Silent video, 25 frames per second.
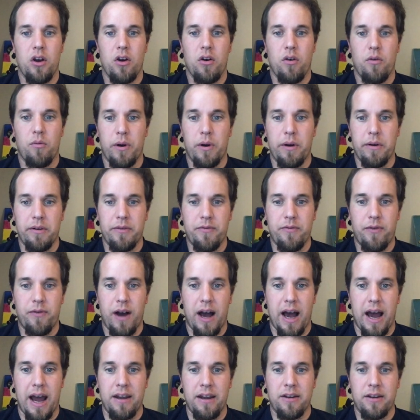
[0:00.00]
we would
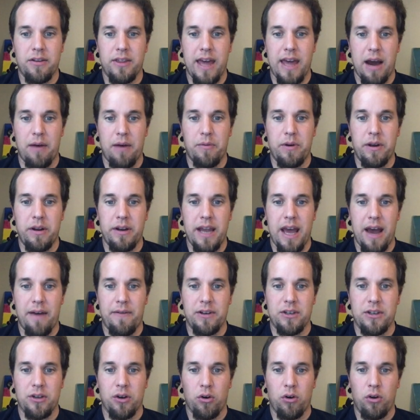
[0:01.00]
find that we would have a
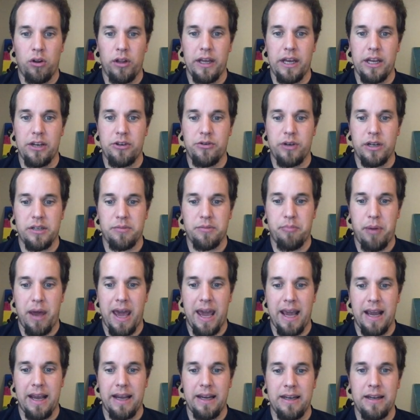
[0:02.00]
total interest
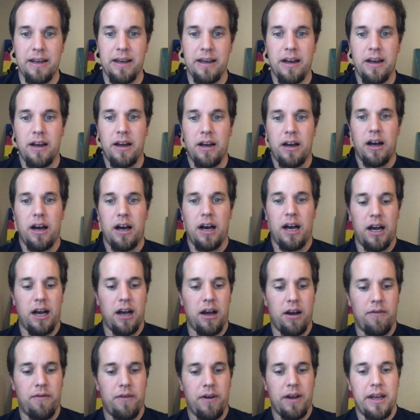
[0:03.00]
paid
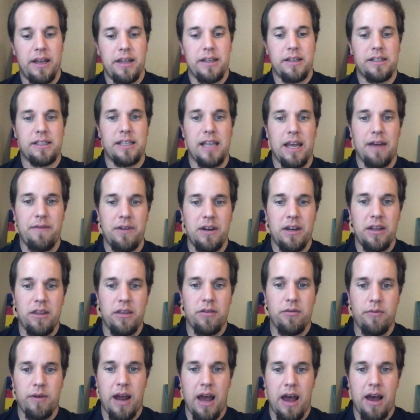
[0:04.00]
of
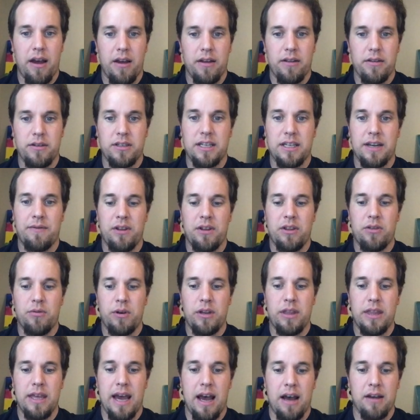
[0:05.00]

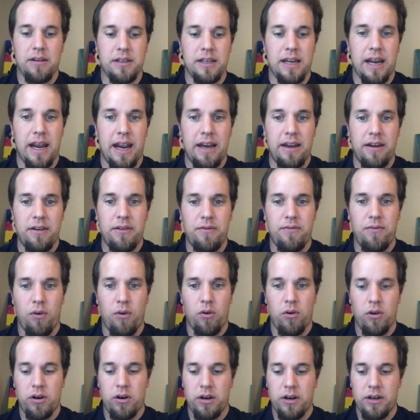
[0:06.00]

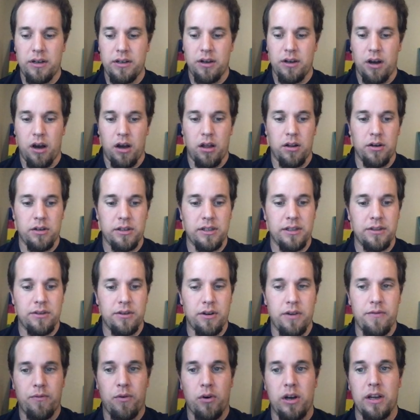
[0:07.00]

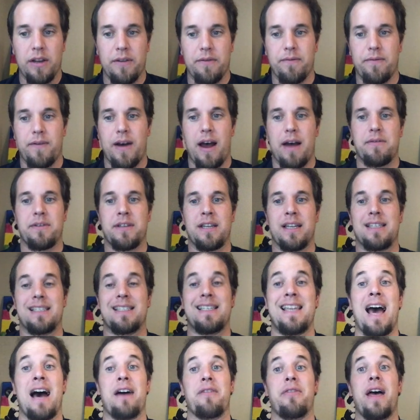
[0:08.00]
$73,084.35.
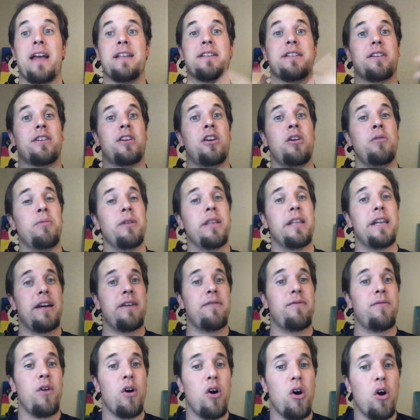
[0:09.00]
Now, that's a
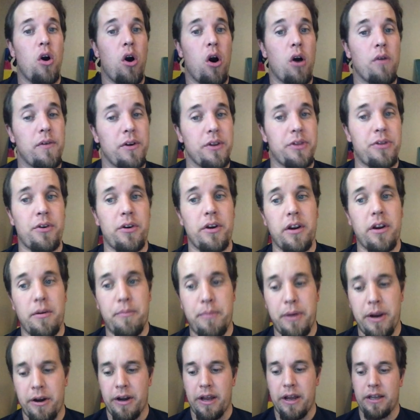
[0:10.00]
cumulative over a 30-year
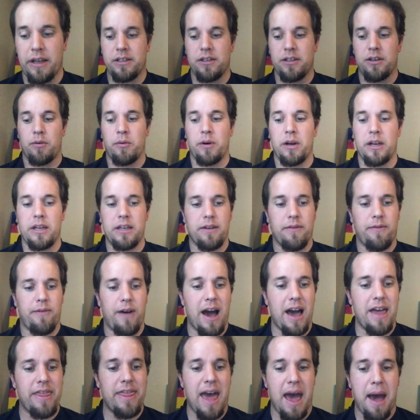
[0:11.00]
period. So we're going to
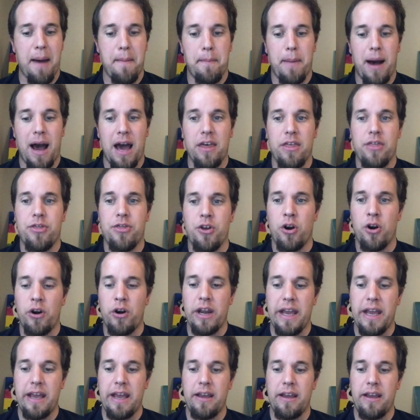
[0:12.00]
divide that by 30